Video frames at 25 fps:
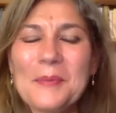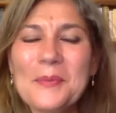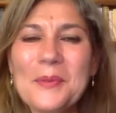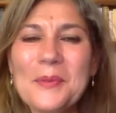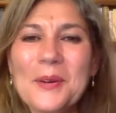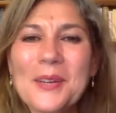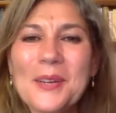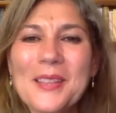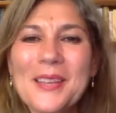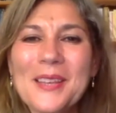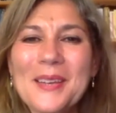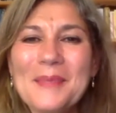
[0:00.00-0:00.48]

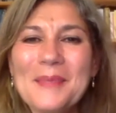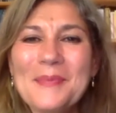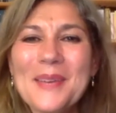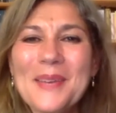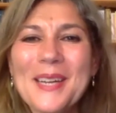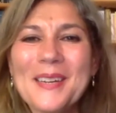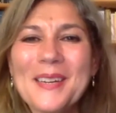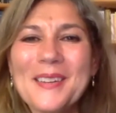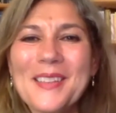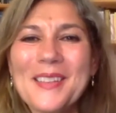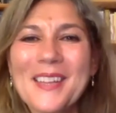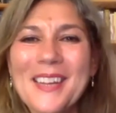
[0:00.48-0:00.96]
more than
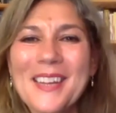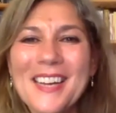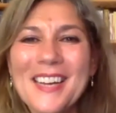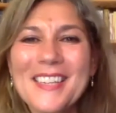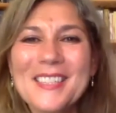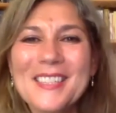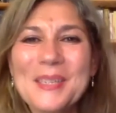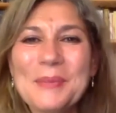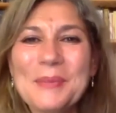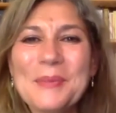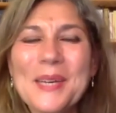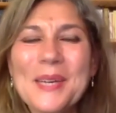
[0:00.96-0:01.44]
better than I
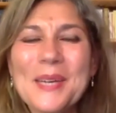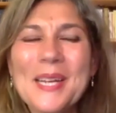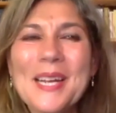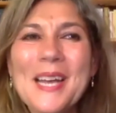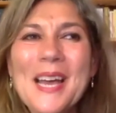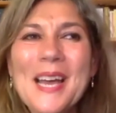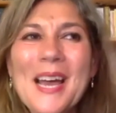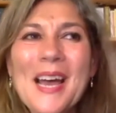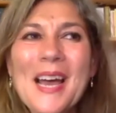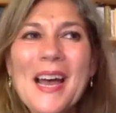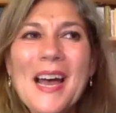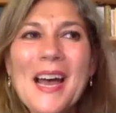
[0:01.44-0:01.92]
do. But
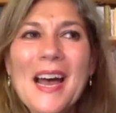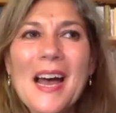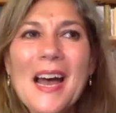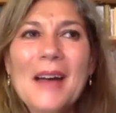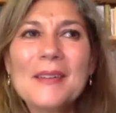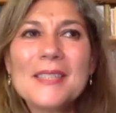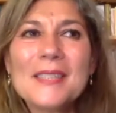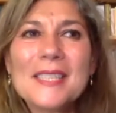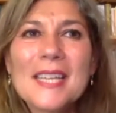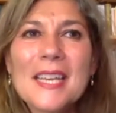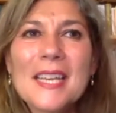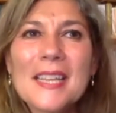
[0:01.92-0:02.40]
I
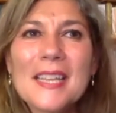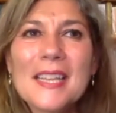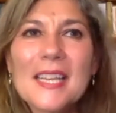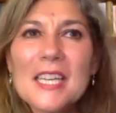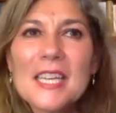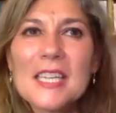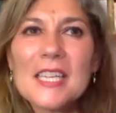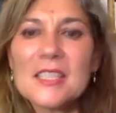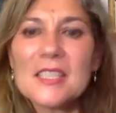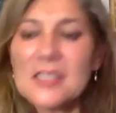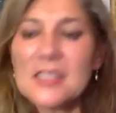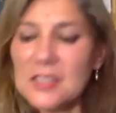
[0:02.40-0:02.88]
would say
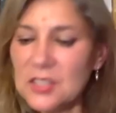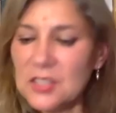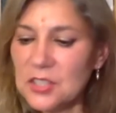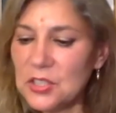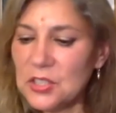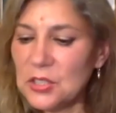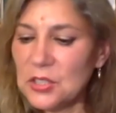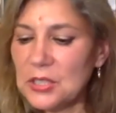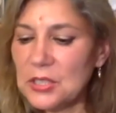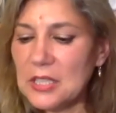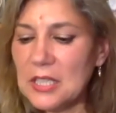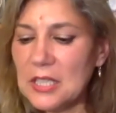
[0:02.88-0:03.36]
that
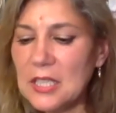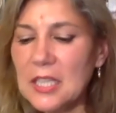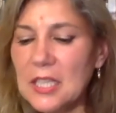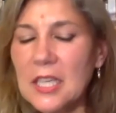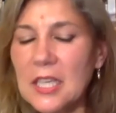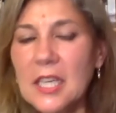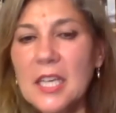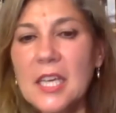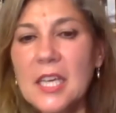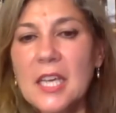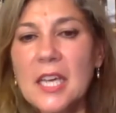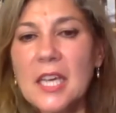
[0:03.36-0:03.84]

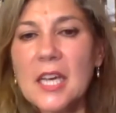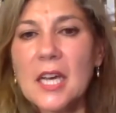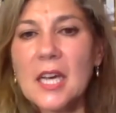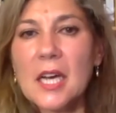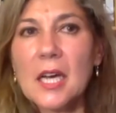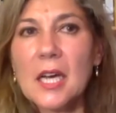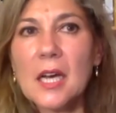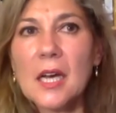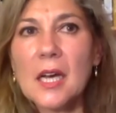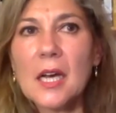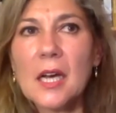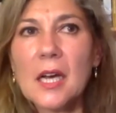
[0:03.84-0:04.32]
certainly
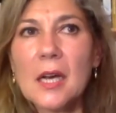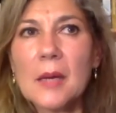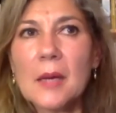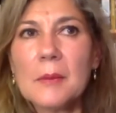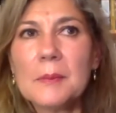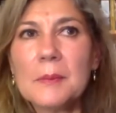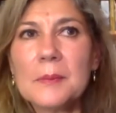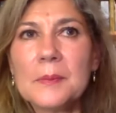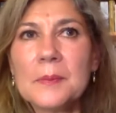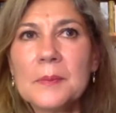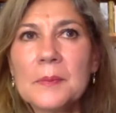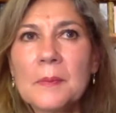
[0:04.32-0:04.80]
um,